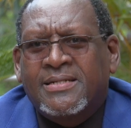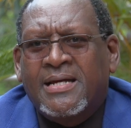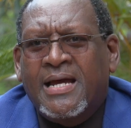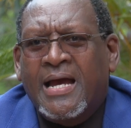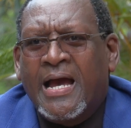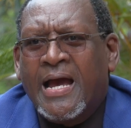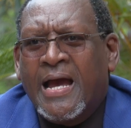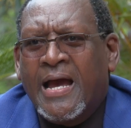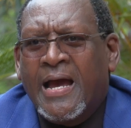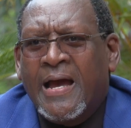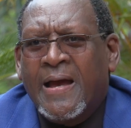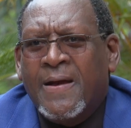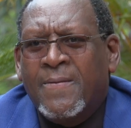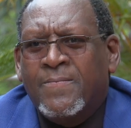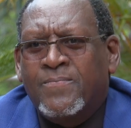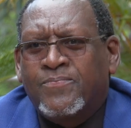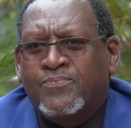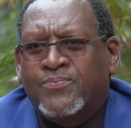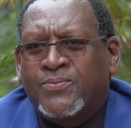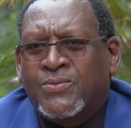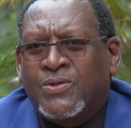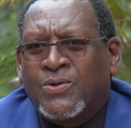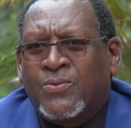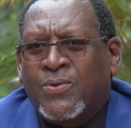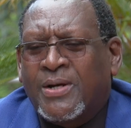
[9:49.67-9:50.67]

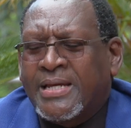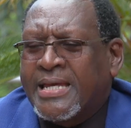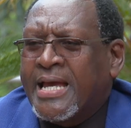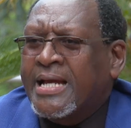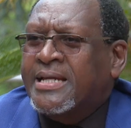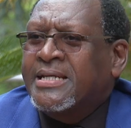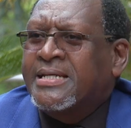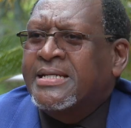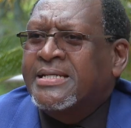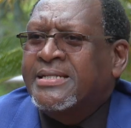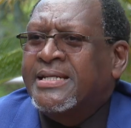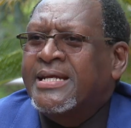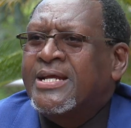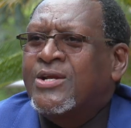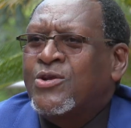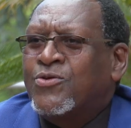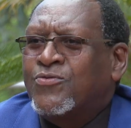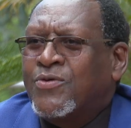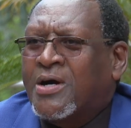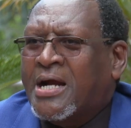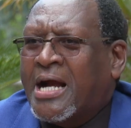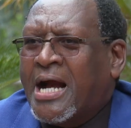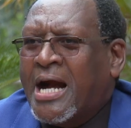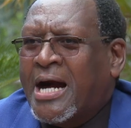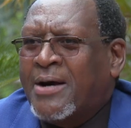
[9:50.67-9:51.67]
Waiyaki did
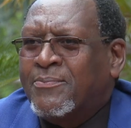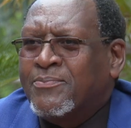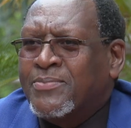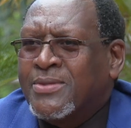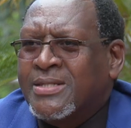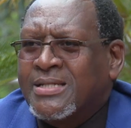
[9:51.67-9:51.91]
overcome